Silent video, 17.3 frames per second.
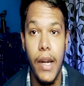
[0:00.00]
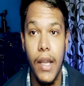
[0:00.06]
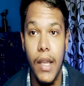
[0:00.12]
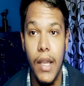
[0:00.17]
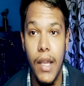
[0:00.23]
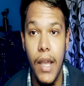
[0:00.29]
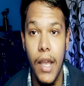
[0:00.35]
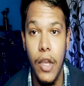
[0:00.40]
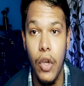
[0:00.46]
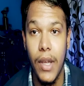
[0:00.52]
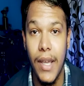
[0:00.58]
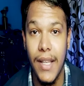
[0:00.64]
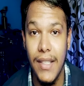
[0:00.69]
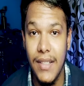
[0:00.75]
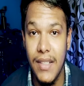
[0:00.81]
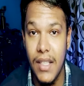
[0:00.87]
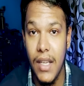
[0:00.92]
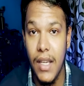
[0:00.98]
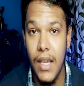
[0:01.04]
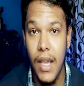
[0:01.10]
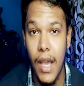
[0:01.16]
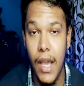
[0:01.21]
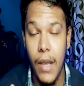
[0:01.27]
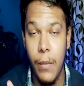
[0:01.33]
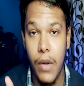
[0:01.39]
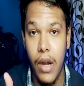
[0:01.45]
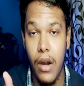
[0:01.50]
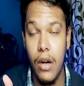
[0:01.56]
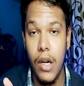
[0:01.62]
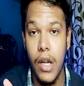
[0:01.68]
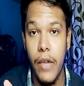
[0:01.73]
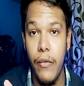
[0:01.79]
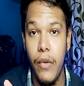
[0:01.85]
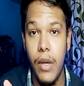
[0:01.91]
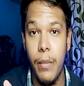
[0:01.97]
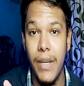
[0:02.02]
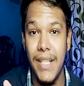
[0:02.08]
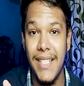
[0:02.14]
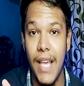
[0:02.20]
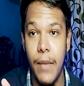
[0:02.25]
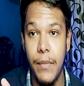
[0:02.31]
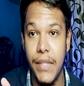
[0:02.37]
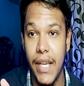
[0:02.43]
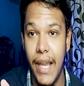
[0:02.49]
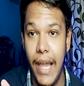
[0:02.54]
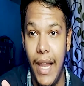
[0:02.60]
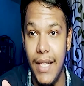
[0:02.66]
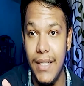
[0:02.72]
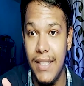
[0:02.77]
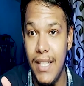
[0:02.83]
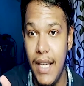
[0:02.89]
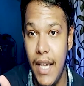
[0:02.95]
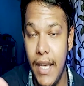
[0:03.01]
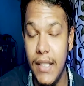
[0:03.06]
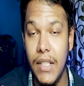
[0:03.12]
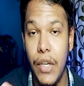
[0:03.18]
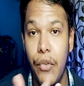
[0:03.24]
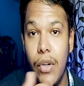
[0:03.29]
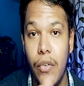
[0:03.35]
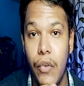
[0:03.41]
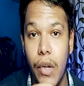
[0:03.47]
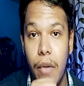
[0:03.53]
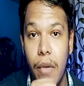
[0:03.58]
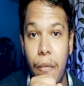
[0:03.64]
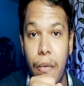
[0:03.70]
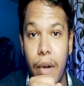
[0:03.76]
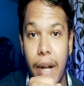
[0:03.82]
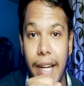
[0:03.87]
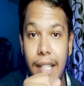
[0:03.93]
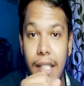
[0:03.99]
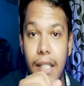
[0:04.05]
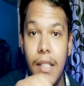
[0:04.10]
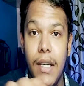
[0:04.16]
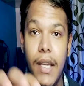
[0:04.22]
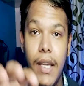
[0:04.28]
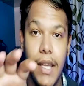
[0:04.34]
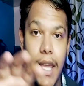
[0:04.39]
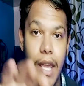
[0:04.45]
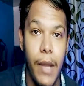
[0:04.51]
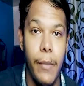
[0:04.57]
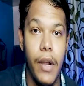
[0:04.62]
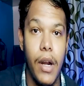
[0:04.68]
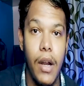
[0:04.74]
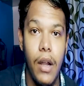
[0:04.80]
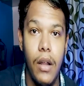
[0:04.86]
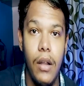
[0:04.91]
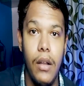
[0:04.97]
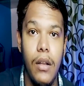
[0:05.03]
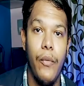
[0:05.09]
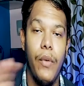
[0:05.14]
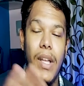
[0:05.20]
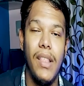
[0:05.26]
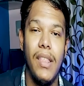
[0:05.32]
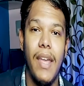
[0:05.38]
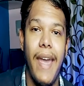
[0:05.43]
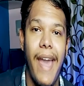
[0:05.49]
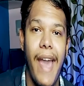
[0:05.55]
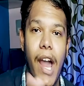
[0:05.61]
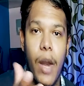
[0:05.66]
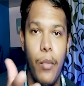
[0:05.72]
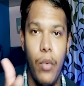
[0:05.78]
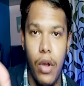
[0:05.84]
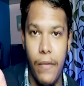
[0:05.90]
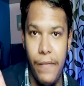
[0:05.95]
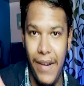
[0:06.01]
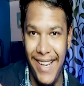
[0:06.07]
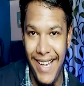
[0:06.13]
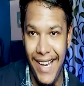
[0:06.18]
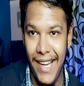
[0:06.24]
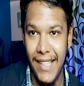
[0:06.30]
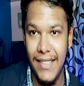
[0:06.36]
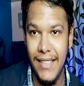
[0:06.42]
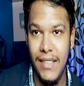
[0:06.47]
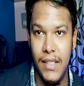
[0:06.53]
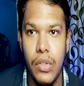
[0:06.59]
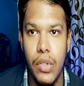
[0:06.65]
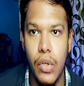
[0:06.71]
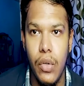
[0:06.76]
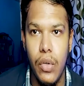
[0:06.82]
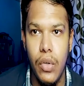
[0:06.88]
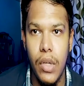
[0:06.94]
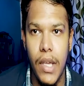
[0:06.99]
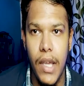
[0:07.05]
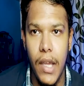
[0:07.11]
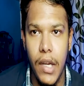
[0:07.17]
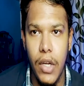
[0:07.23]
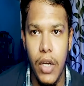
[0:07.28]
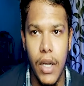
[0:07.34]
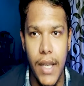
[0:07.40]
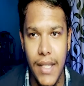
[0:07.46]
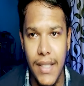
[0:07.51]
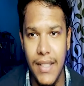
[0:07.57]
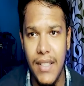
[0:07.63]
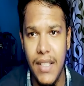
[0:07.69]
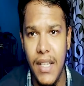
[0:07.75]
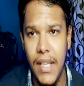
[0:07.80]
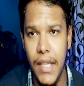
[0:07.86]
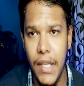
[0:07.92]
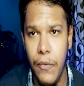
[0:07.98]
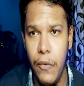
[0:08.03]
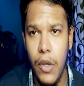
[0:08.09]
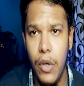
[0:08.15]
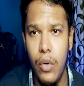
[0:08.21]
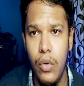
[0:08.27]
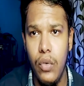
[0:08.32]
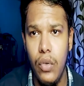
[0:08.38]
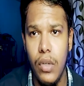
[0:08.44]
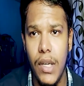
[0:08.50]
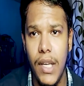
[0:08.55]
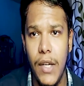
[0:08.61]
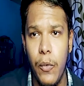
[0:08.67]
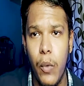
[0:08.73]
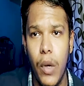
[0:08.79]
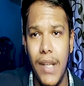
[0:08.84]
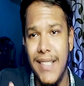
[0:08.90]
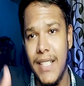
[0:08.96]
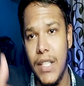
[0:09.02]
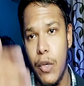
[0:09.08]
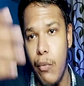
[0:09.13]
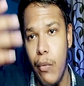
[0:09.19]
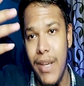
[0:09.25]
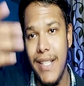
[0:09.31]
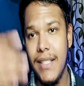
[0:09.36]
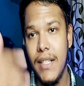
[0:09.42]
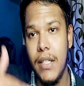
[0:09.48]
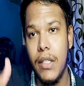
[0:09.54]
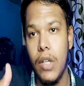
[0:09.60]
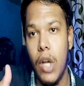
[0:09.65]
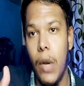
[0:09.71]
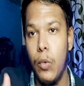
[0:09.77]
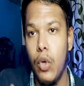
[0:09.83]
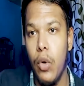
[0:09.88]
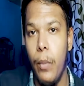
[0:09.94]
here you can see I am recording with my Samsung Galaxy A71 front camera with the anamorphic lens. So here you can see the view. It was squeezed top to